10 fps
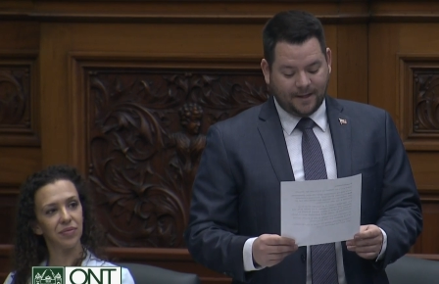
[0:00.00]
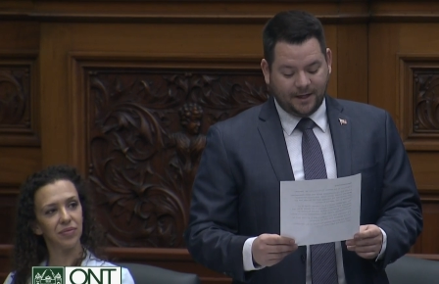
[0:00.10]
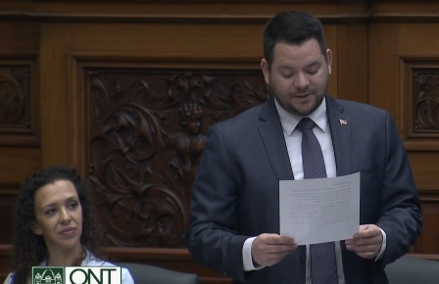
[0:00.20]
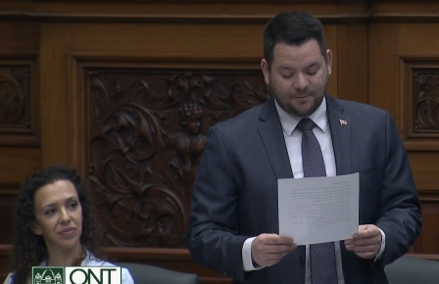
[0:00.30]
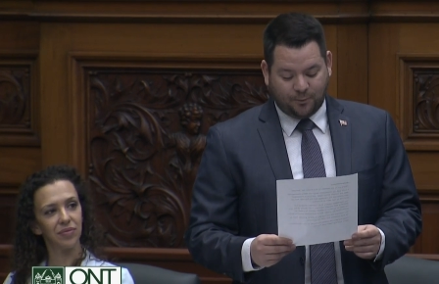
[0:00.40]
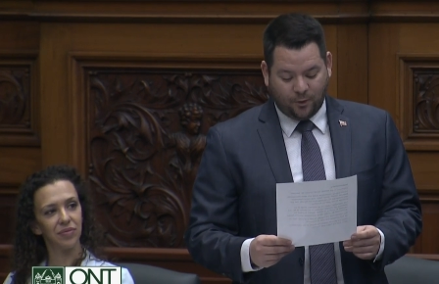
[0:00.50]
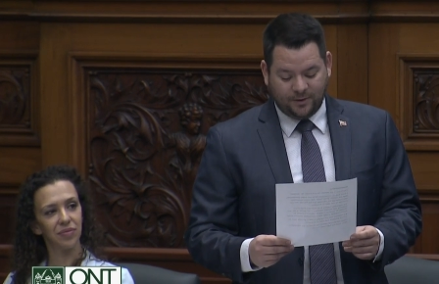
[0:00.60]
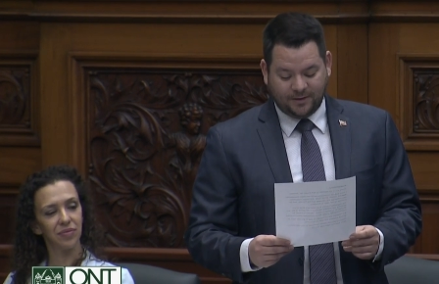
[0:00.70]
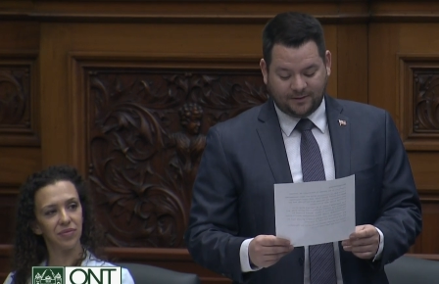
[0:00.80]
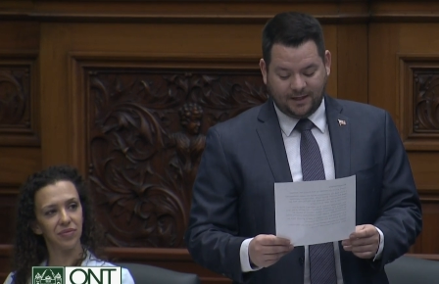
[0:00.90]
Speaker 1: It is
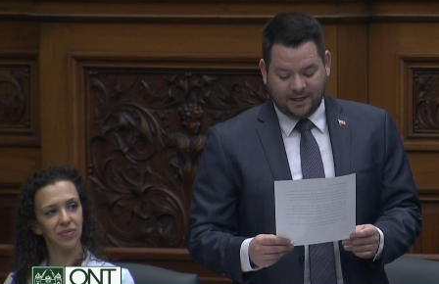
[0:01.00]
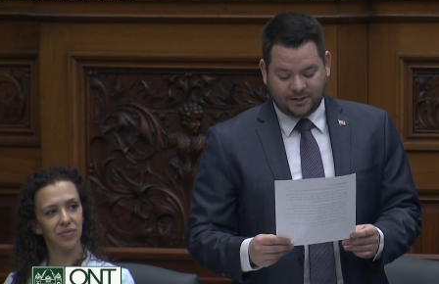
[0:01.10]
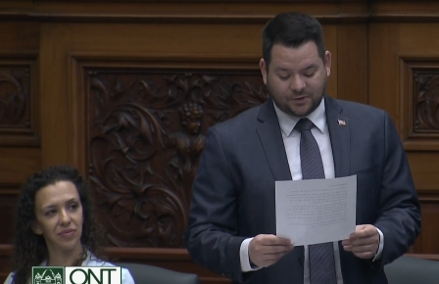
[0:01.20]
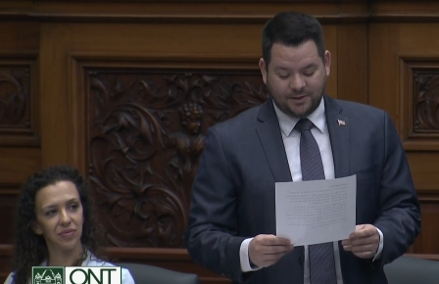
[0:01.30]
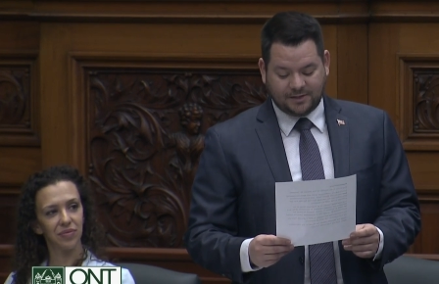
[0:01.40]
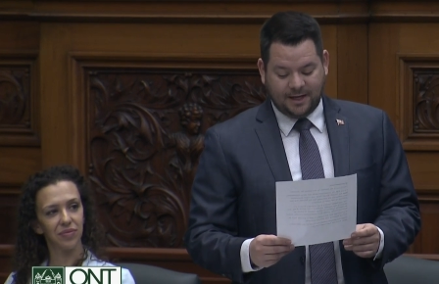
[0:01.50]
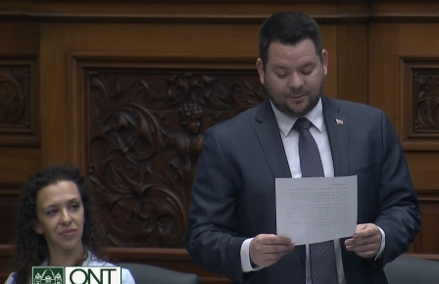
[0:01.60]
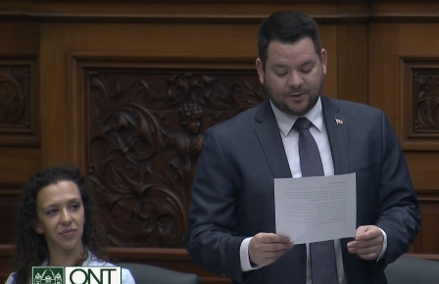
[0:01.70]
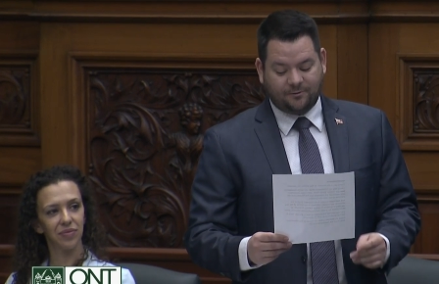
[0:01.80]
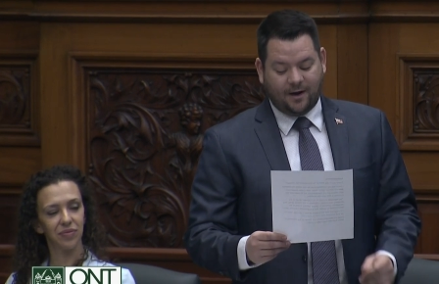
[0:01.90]
important that the industry is
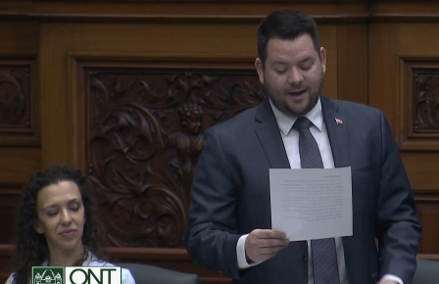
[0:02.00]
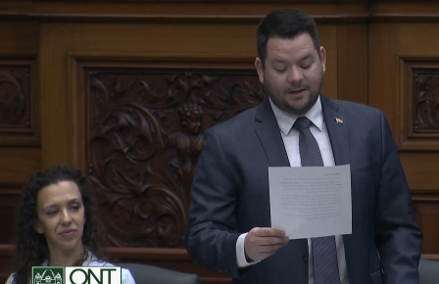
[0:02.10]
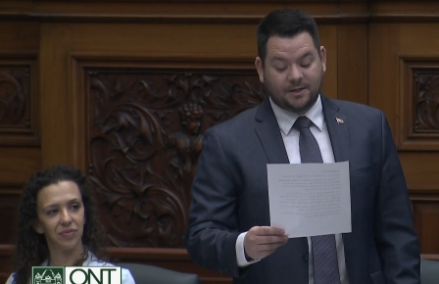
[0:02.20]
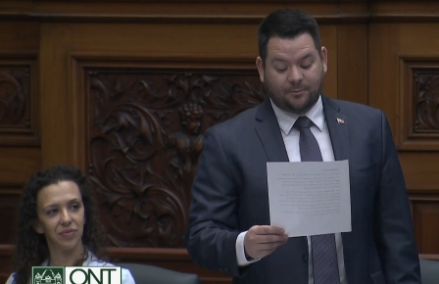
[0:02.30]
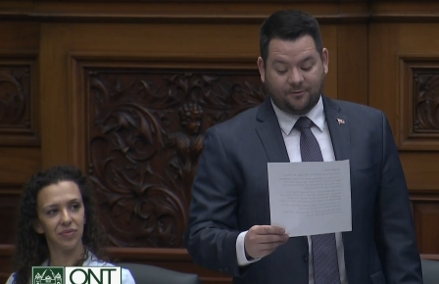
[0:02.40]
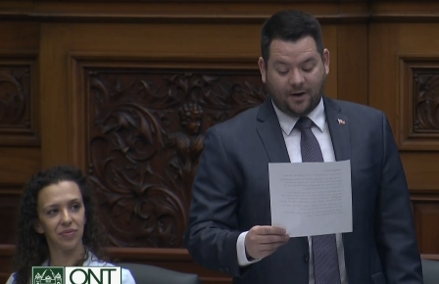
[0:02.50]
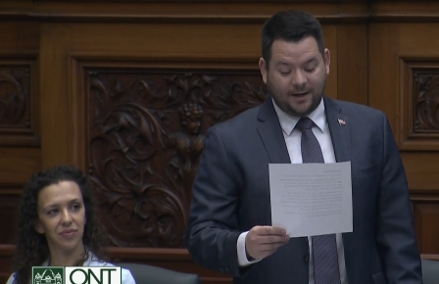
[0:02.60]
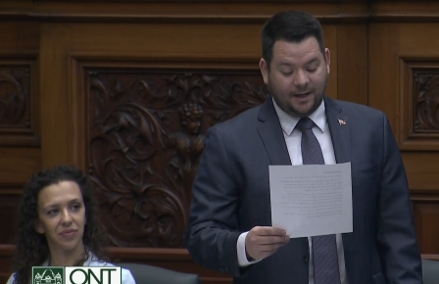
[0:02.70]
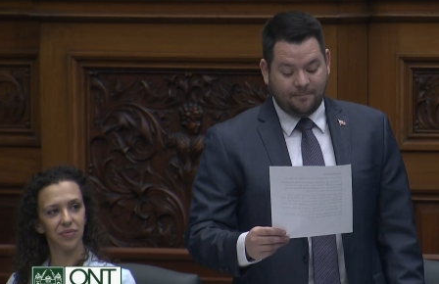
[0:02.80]
able to, to provide